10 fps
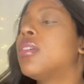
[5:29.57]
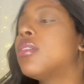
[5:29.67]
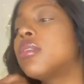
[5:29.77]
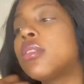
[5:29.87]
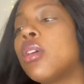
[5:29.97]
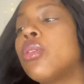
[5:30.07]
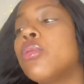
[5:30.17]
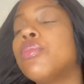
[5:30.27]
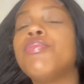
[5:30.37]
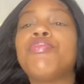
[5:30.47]

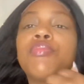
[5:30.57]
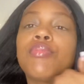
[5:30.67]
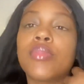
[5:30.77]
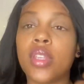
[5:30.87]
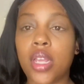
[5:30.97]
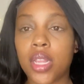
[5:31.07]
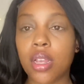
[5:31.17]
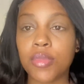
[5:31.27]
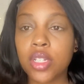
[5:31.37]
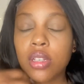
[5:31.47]
So I think
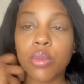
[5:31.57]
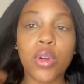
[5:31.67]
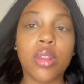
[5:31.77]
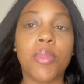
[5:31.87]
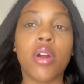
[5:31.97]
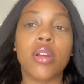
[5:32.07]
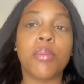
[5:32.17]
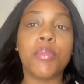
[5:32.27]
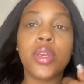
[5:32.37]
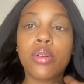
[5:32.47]
I'm just gonna wear the part in the
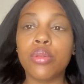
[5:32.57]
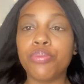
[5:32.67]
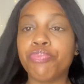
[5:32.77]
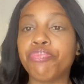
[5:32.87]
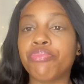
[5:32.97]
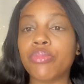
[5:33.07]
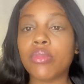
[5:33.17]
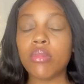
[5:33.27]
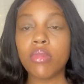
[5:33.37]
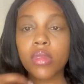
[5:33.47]
middle.
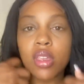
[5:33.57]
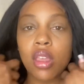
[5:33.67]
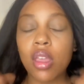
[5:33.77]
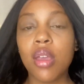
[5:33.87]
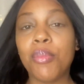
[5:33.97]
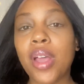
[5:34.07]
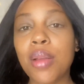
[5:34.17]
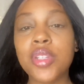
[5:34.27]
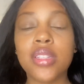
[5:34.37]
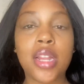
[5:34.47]
But I'm
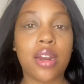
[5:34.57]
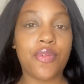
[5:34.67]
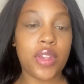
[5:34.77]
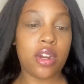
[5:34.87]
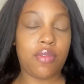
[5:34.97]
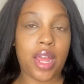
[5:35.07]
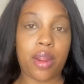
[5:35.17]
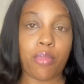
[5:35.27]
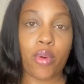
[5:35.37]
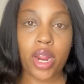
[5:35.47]
just not a fan of
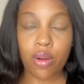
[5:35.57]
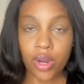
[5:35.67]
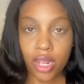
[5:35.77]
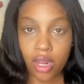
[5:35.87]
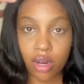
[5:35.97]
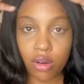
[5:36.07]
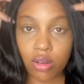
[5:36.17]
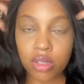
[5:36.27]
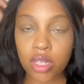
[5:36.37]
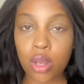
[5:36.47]
like brown hair,
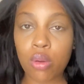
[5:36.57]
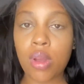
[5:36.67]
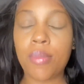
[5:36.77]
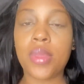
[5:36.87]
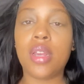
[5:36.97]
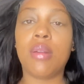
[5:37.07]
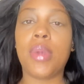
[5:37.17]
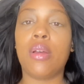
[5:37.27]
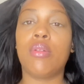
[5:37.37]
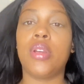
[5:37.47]
so I'm thinking
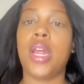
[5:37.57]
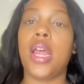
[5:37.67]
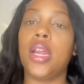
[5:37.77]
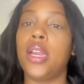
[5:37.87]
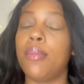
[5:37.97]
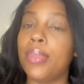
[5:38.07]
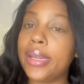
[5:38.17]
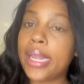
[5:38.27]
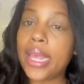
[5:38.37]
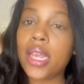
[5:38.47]
about dyeing it
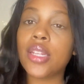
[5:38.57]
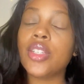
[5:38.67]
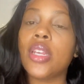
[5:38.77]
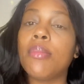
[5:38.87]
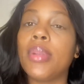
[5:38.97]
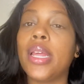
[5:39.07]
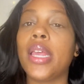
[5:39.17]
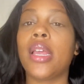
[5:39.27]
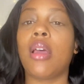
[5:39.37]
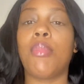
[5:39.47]
black, jet
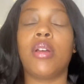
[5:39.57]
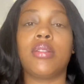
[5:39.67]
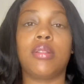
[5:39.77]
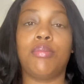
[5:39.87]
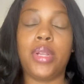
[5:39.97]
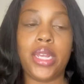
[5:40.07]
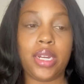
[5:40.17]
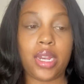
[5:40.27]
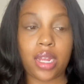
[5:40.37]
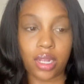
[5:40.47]
black. I bought some black
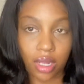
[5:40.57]
dye.